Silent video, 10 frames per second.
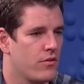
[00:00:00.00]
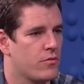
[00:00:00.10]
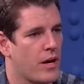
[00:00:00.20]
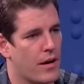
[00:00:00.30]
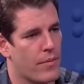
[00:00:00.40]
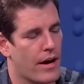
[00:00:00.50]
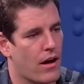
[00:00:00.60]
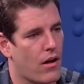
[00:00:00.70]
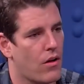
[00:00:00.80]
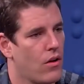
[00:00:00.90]
use
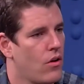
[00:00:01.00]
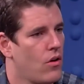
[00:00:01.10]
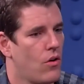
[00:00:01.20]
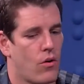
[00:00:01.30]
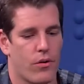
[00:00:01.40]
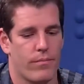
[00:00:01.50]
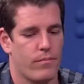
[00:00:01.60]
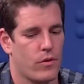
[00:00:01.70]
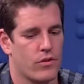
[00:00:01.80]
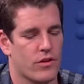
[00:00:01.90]
PayPal or
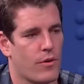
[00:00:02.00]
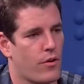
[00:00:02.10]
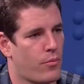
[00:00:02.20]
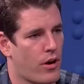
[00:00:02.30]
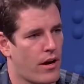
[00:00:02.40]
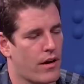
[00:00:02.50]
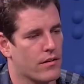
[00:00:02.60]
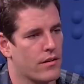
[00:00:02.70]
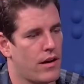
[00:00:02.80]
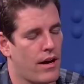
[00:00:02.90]
some other product,